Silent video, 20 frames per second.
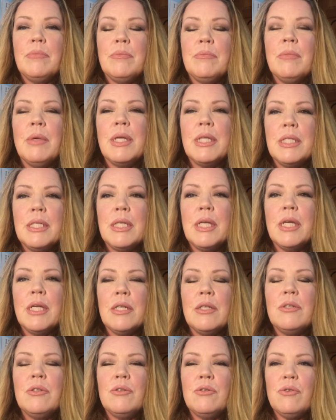my skin
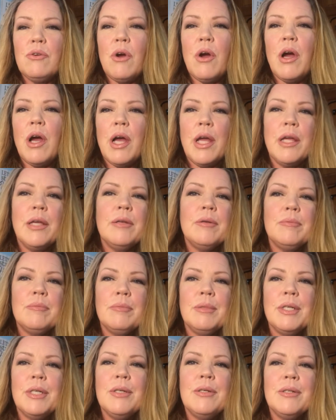is dry
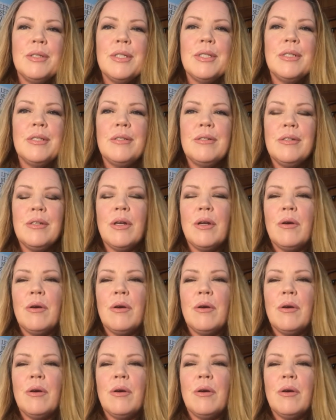because,